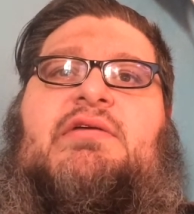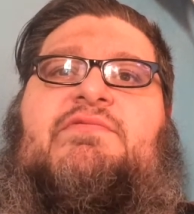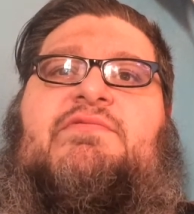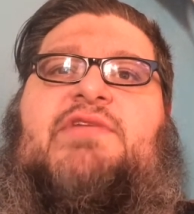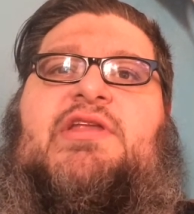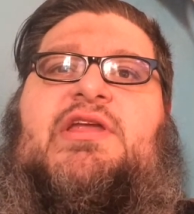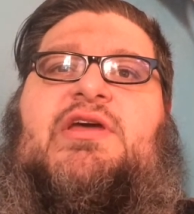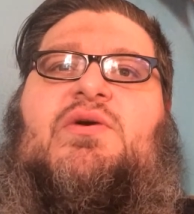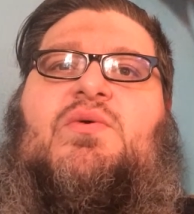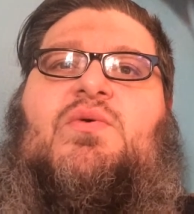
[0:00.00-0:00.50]

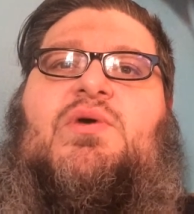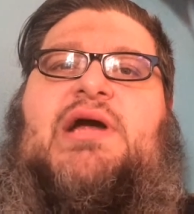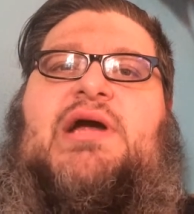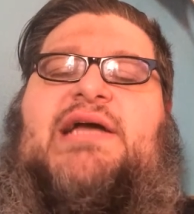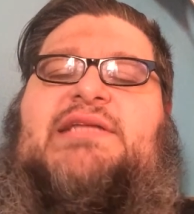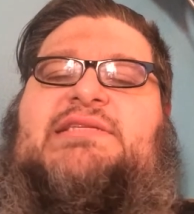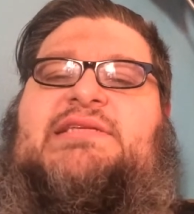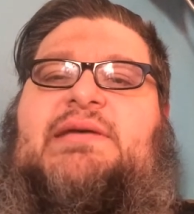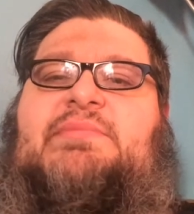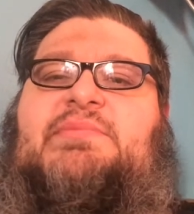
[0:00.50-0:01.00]
video where
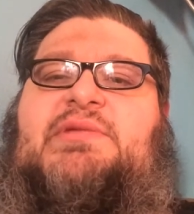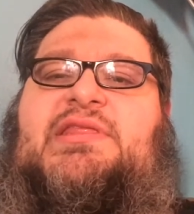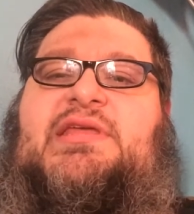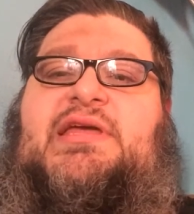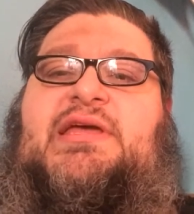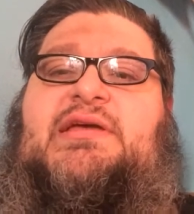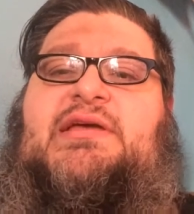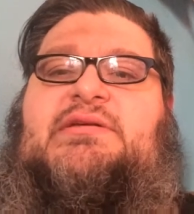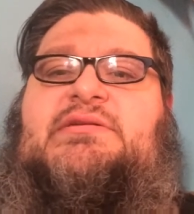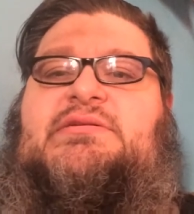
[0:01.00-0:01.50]
I attempt
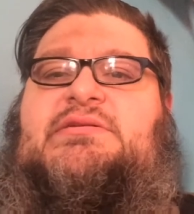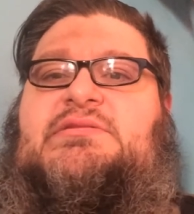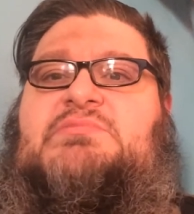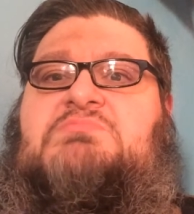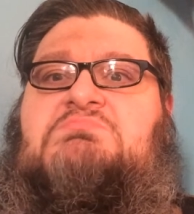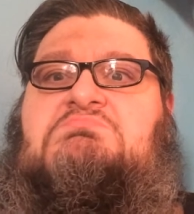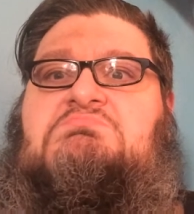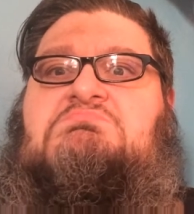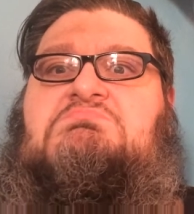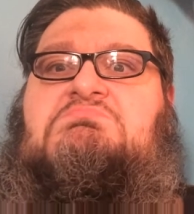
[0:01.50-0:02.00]
things.
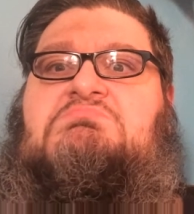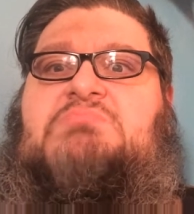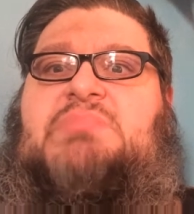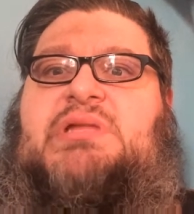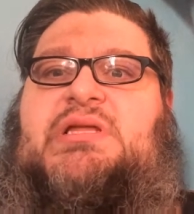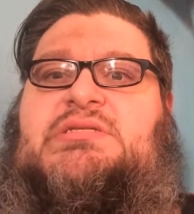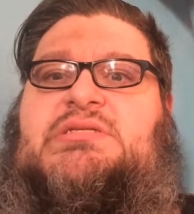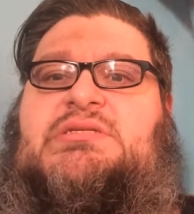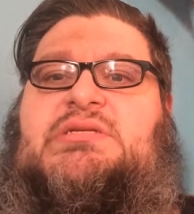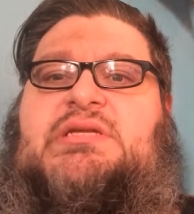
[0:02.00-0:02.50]

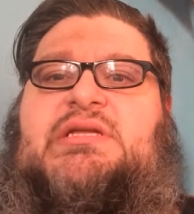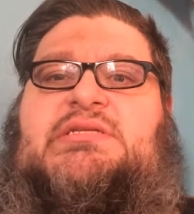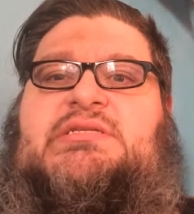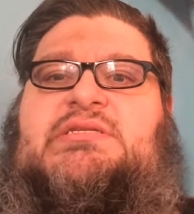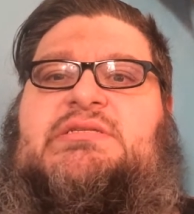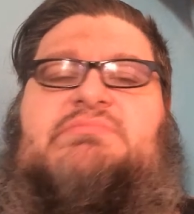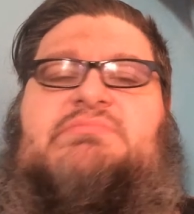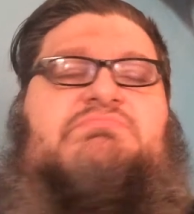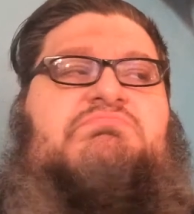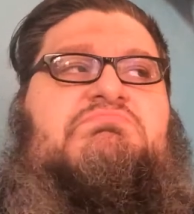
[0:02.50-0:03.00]
It's
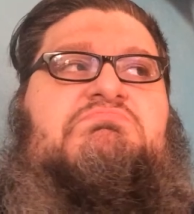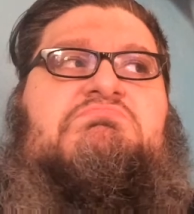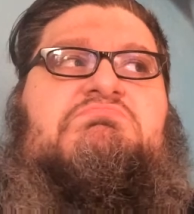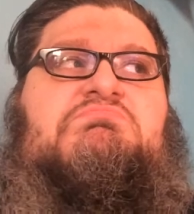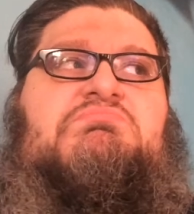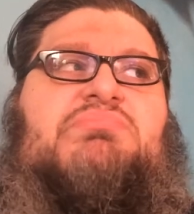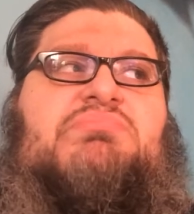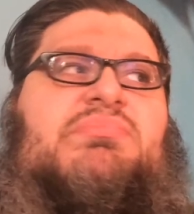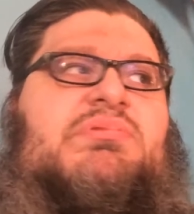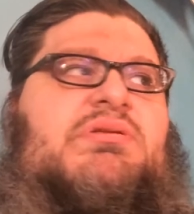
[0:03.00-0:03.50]
it's
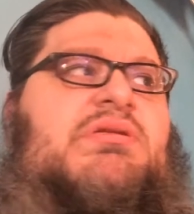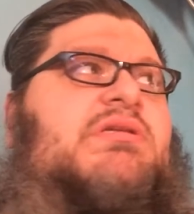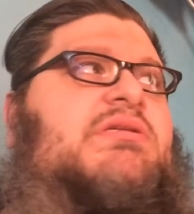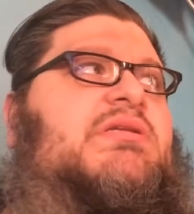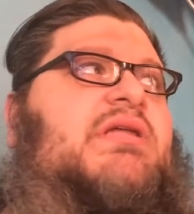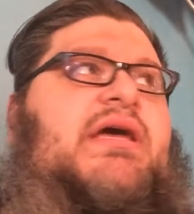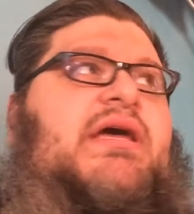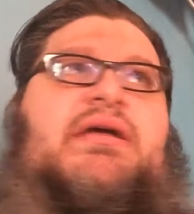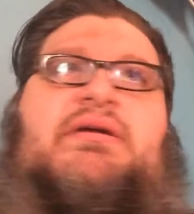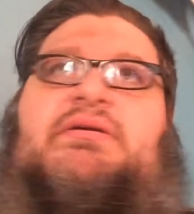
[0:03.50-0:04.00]

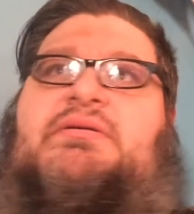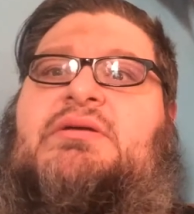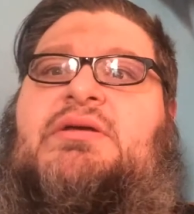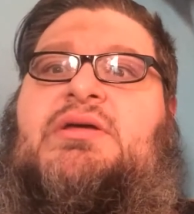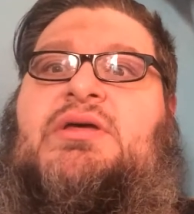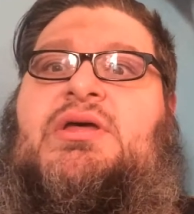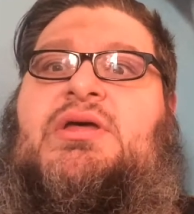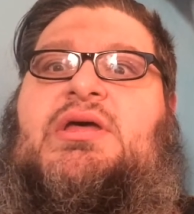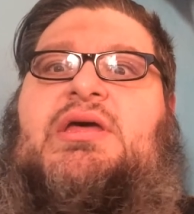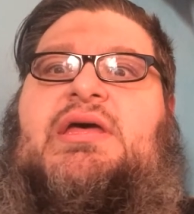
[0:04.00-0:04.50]
just like,
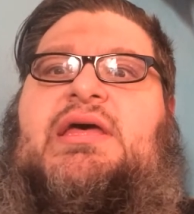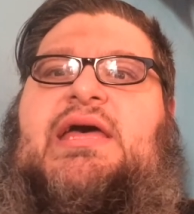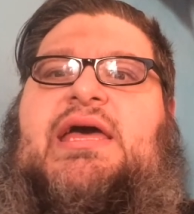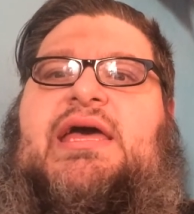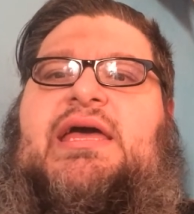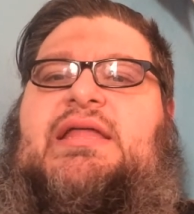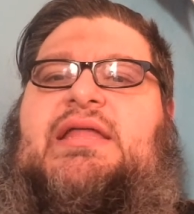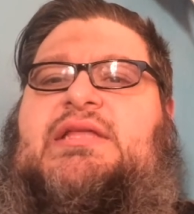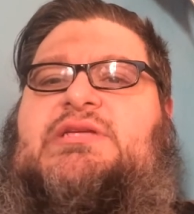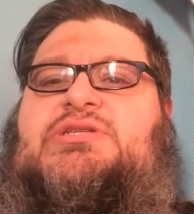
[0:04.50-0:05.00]

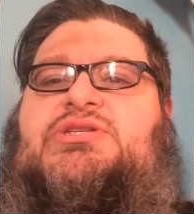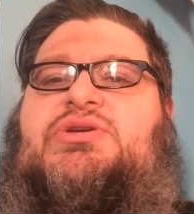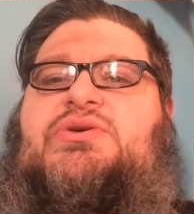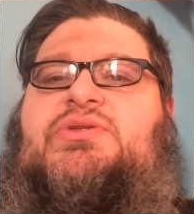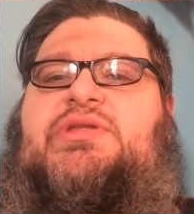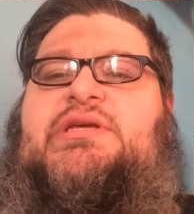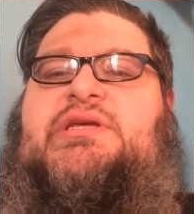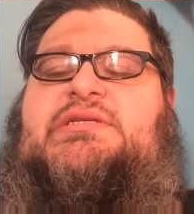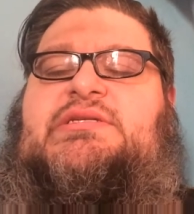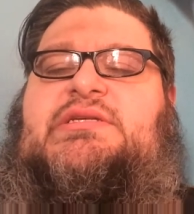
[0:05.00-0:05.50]
hey, let's
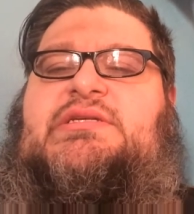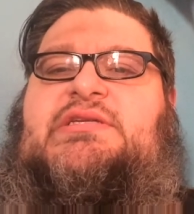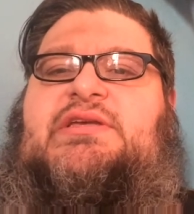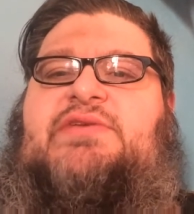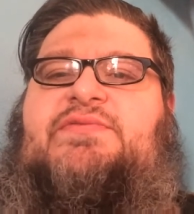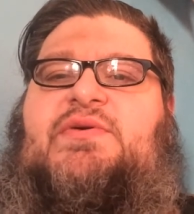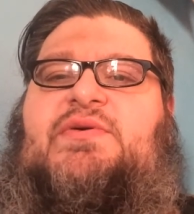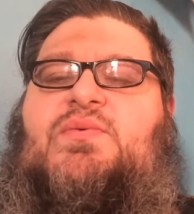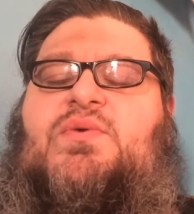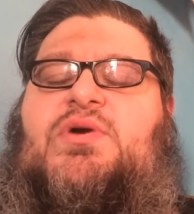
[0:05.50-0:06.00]
do this. Let's
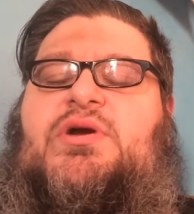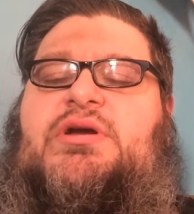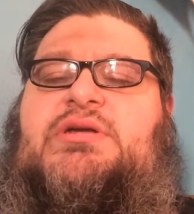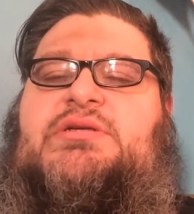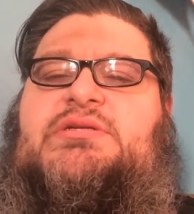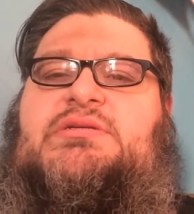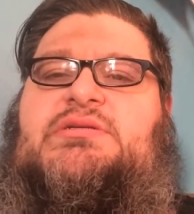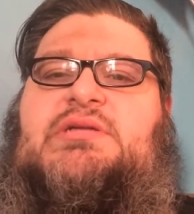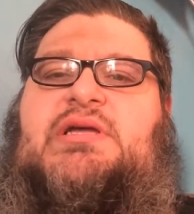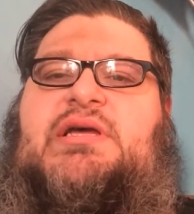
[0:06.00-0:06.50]
see if it
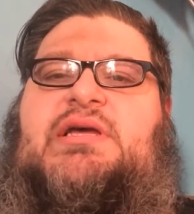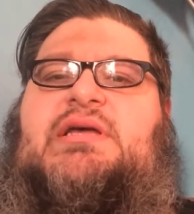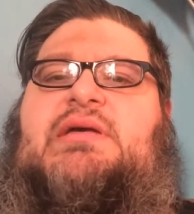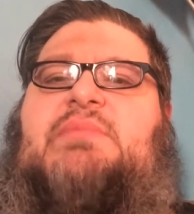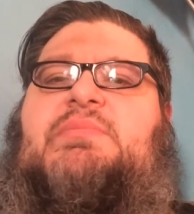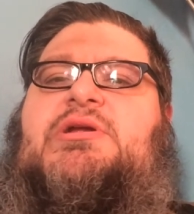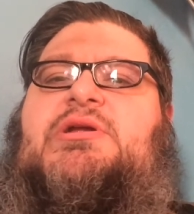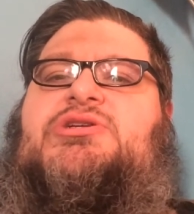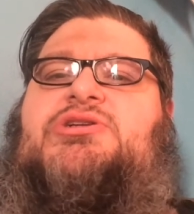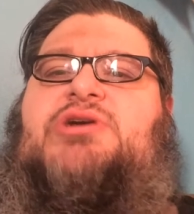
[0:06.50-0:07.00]
works. Like
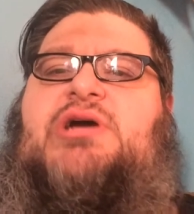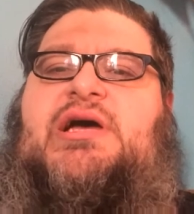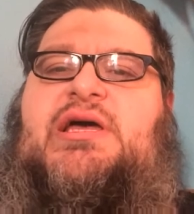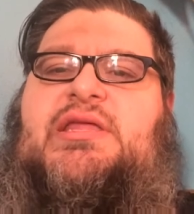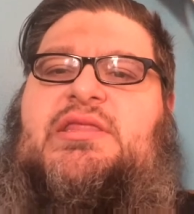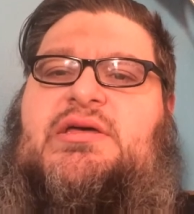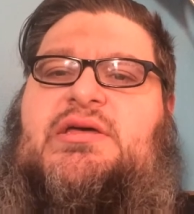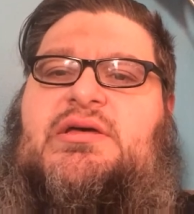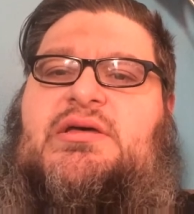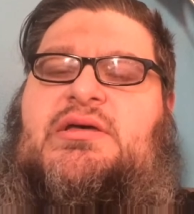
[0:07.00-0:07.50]
I'm gonna
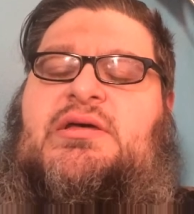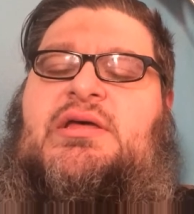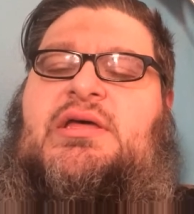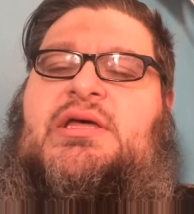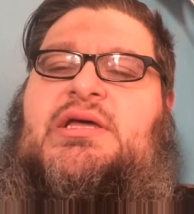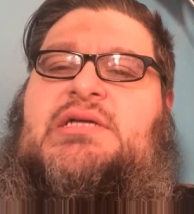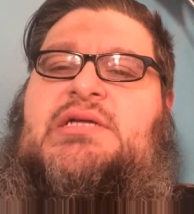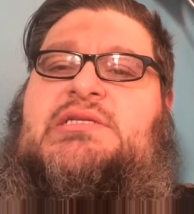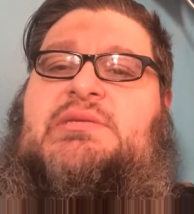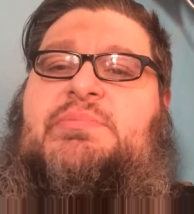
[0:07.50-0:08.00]
try the
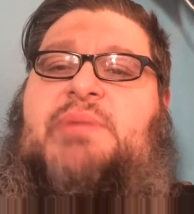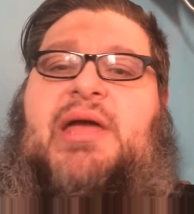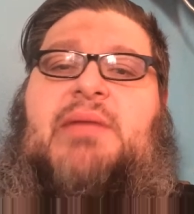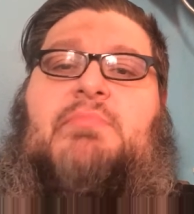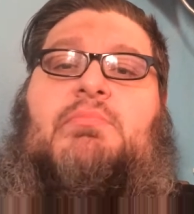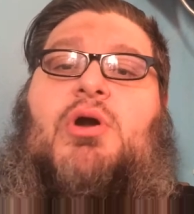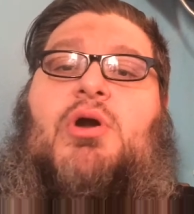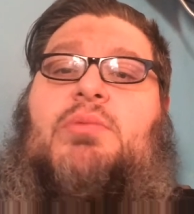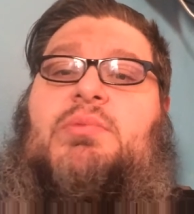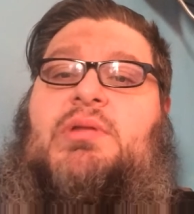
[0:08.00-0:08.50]
to
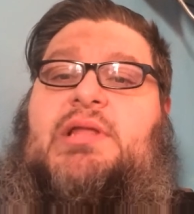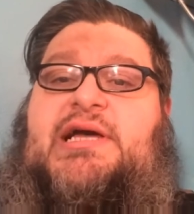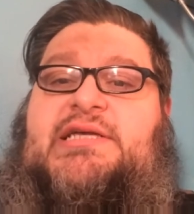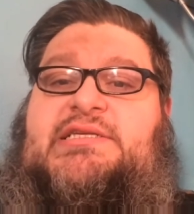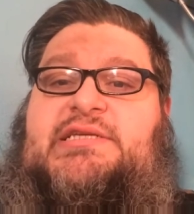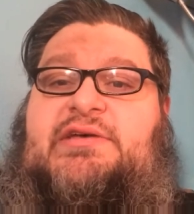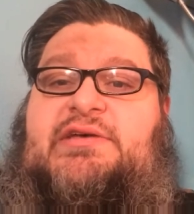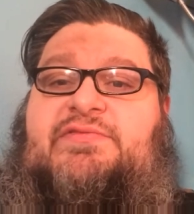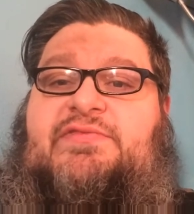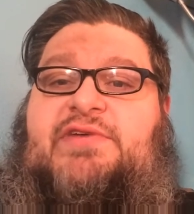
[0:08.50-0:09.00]
paint
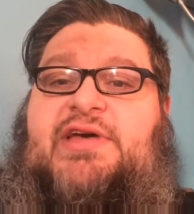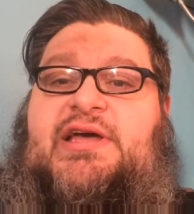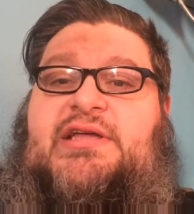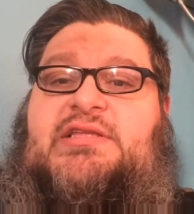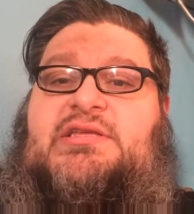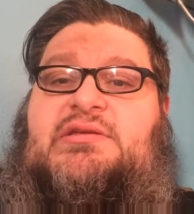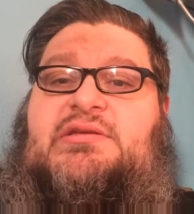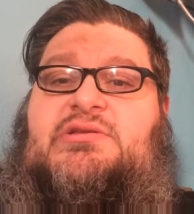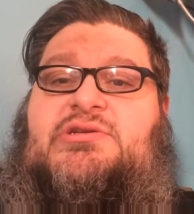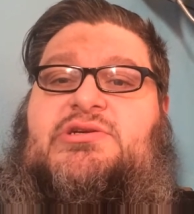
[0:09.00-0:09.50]
marbleizing
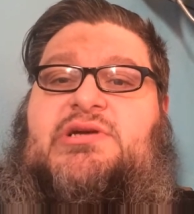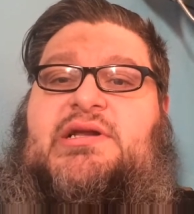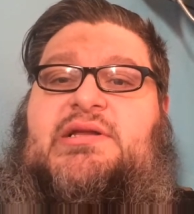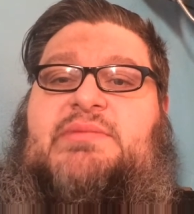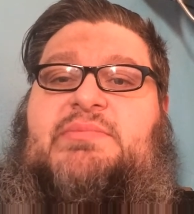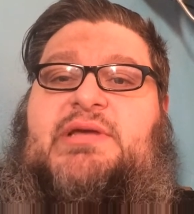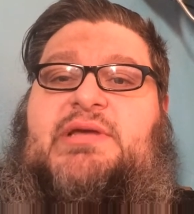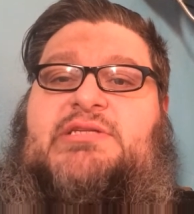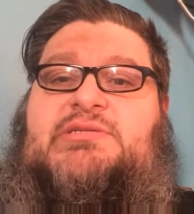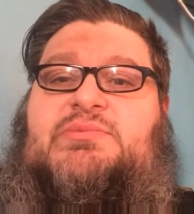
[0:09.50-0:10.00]
effect and try
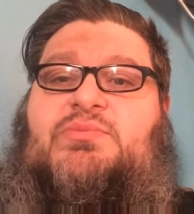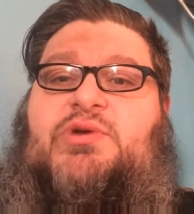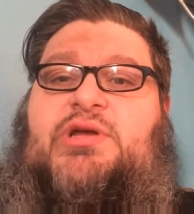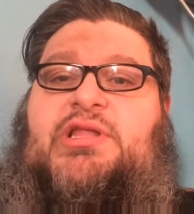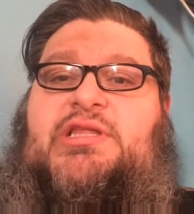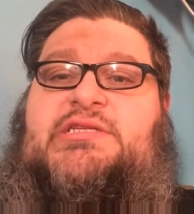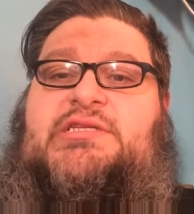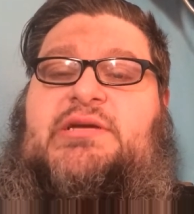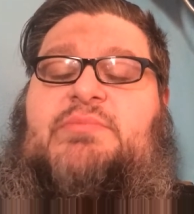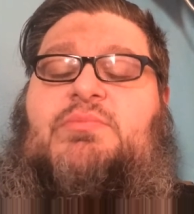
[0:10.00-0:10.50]
to get some
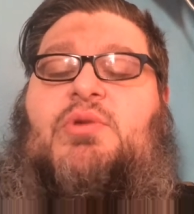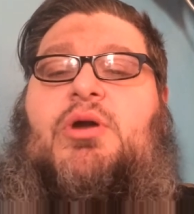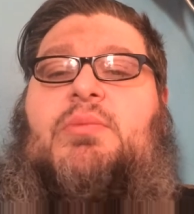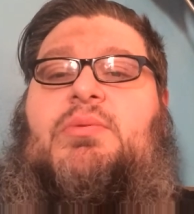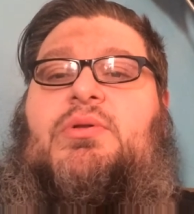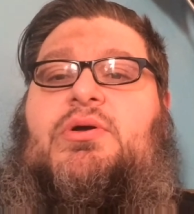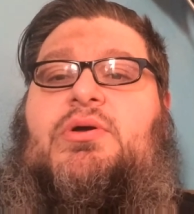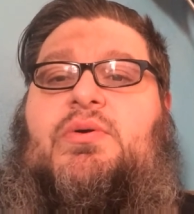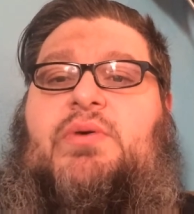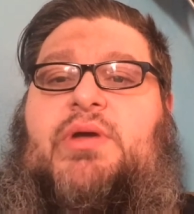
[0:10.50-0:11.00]
realistic
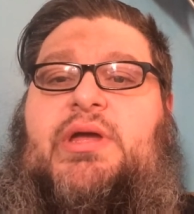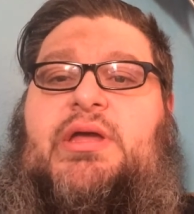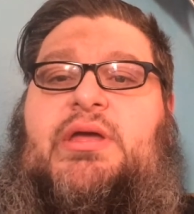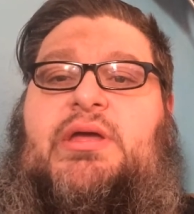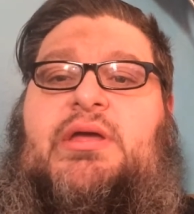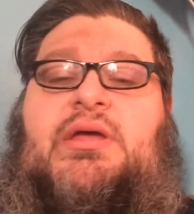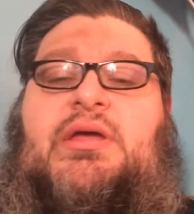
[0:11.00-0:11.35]
marble going.